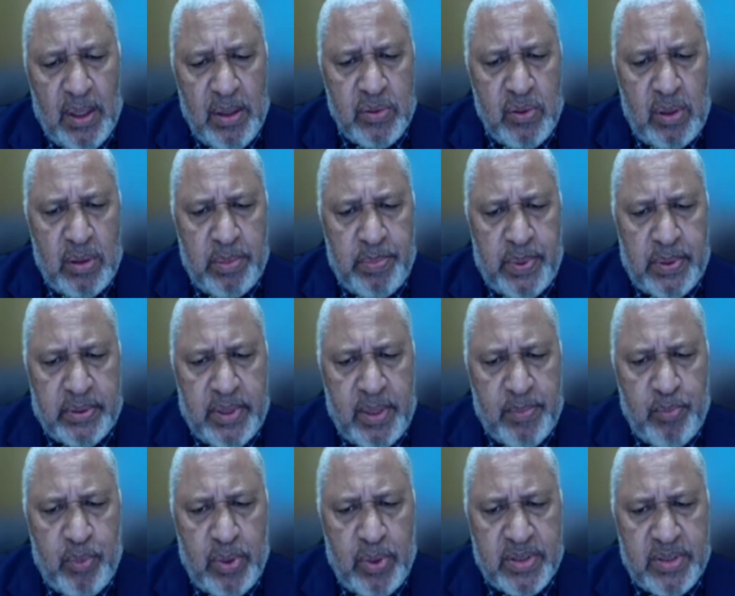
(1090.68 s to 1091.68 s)
as Honorable
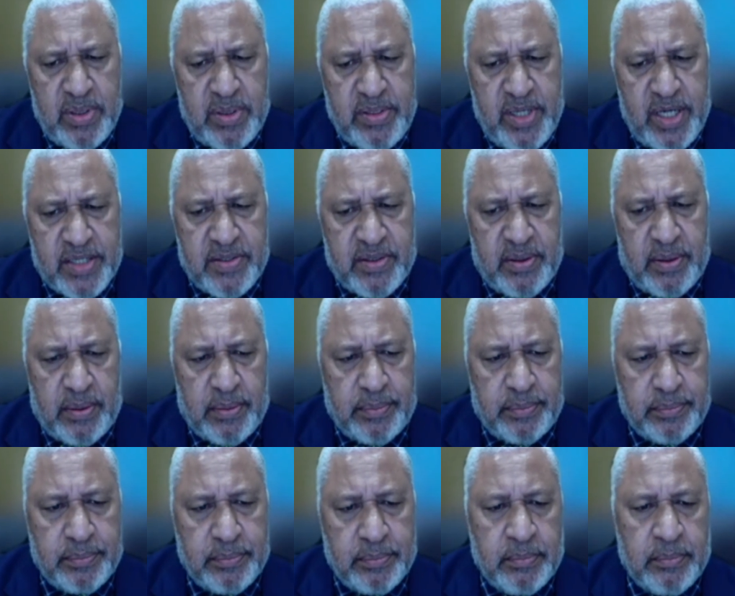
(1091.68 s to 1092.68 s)
Tambuya suggested,
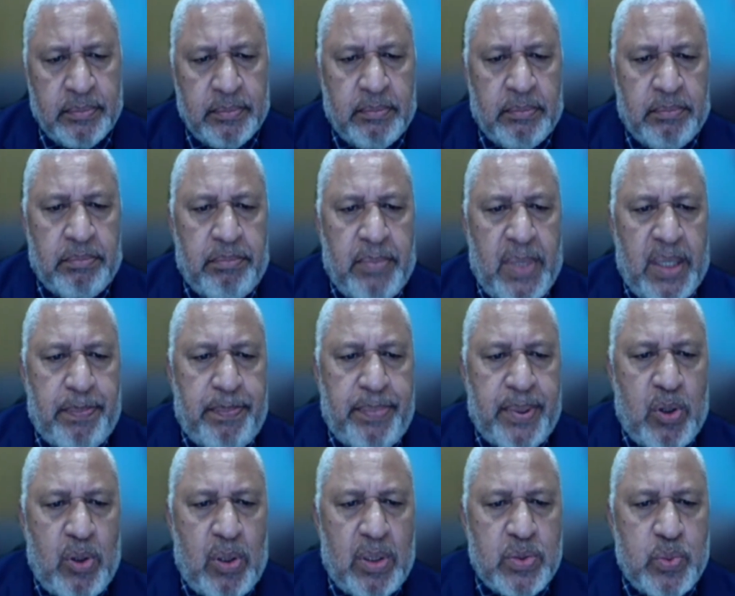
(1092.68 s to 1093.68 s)
but
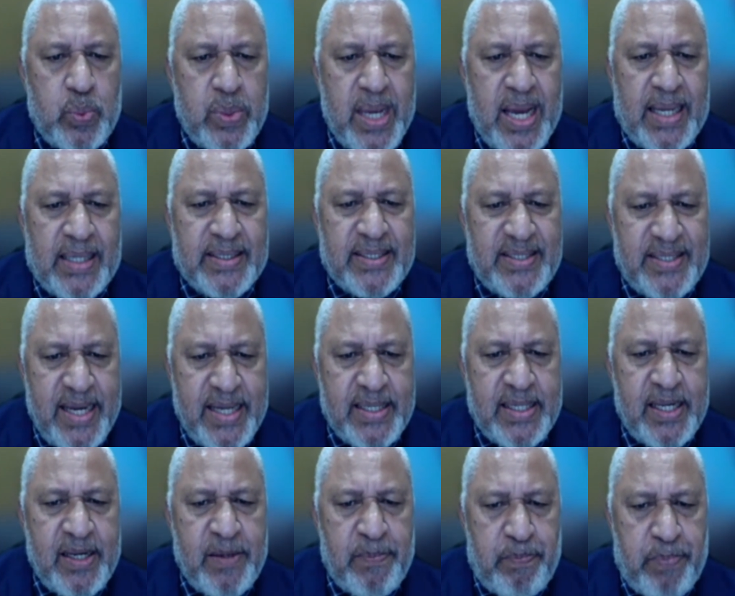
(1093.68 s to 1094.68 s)
because we are
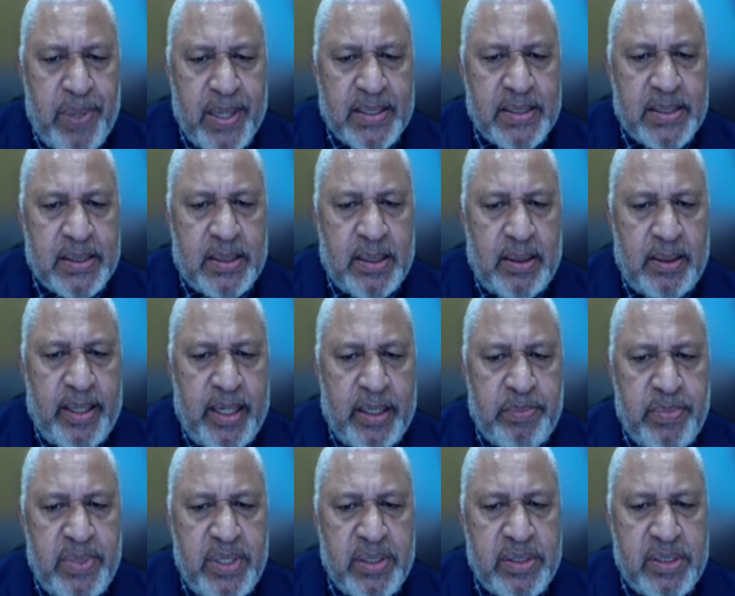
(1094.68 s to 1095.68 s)
taking practical
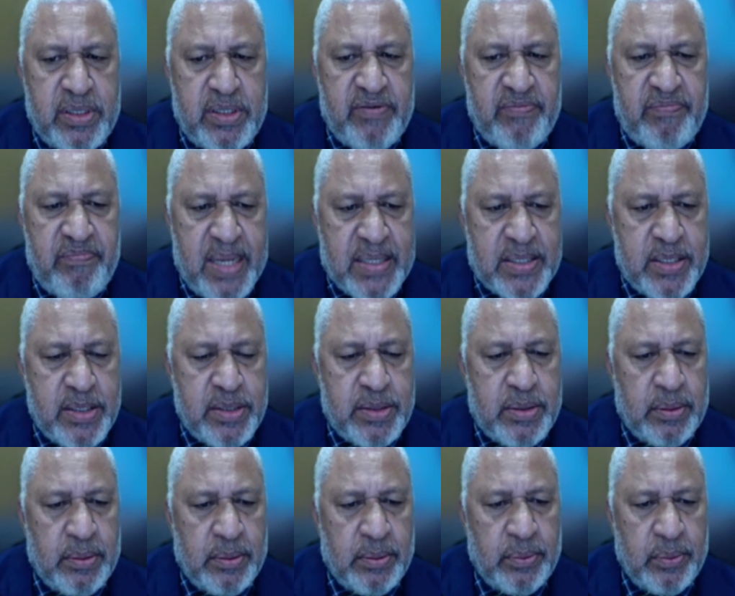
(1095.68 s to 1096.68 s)
administrative
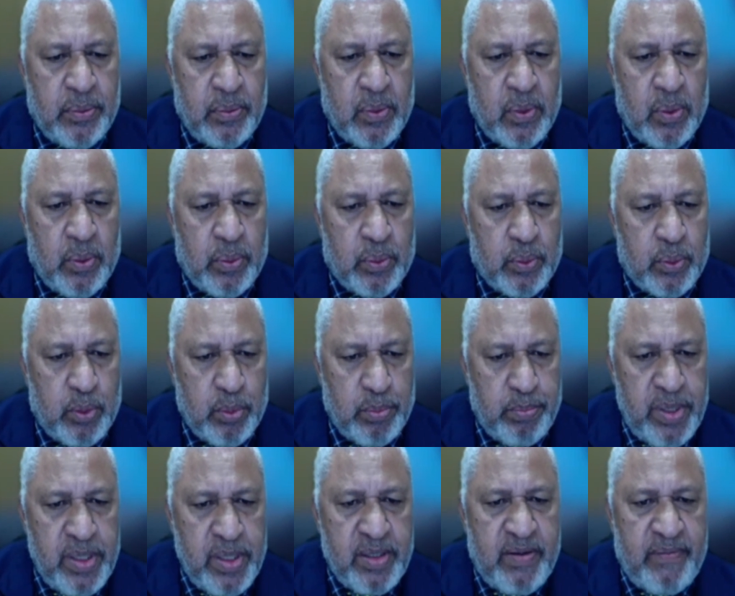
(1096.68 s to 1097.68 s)
measures to
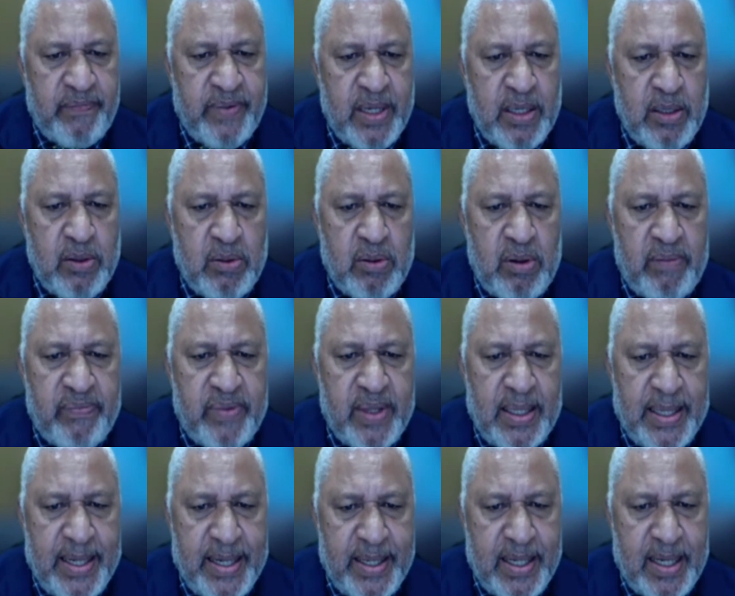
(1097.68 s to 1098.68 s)
bring the value of the
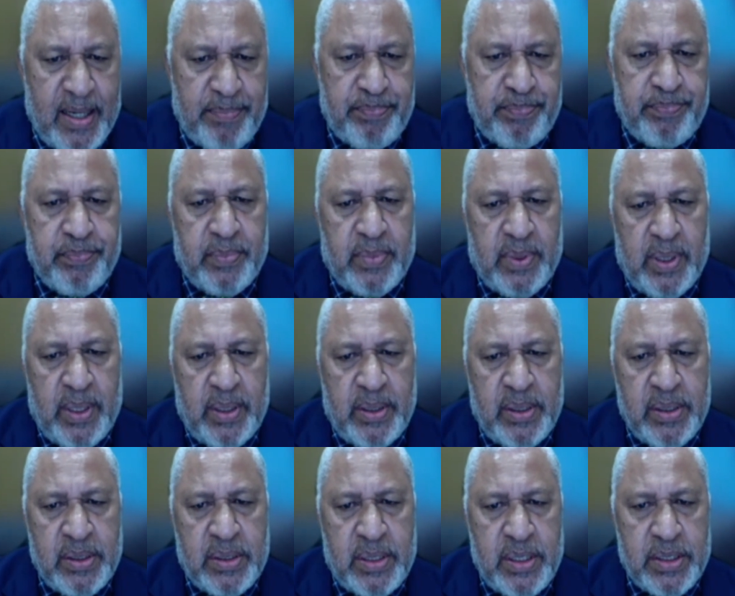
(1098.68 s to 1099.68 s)
land up
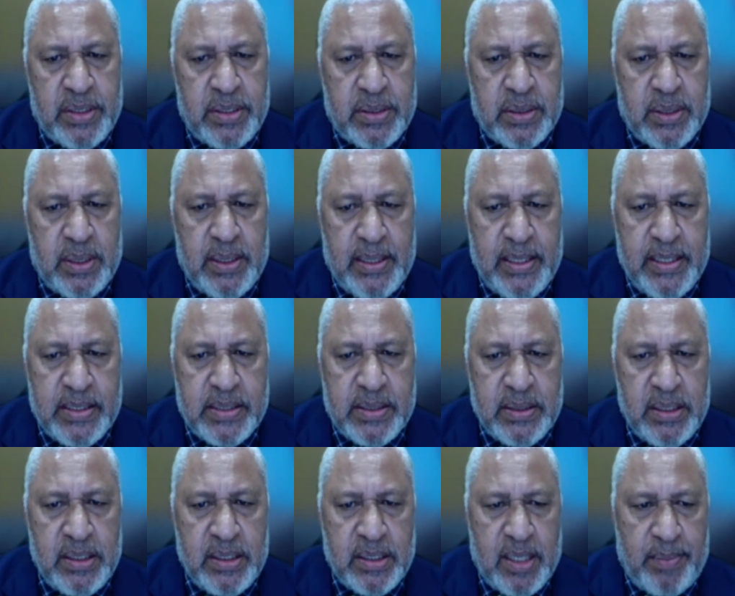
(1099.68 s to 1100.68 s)
and increase
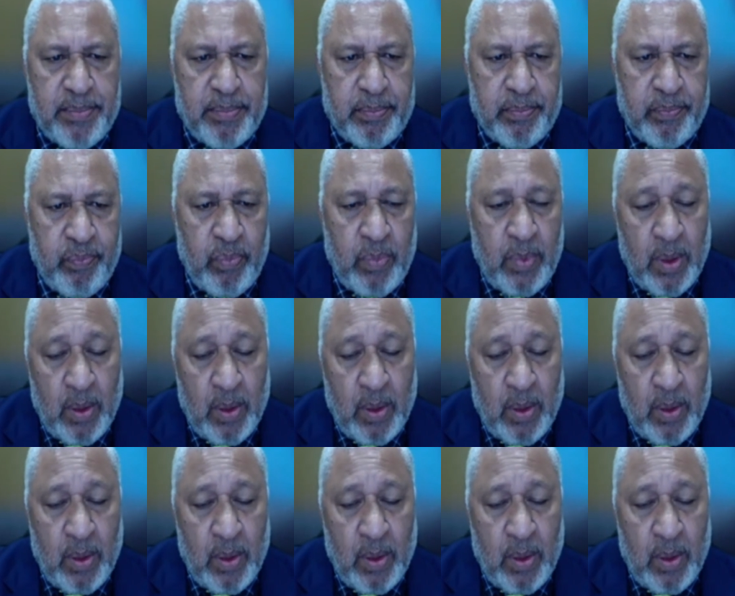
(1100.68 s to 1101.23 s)
lease income.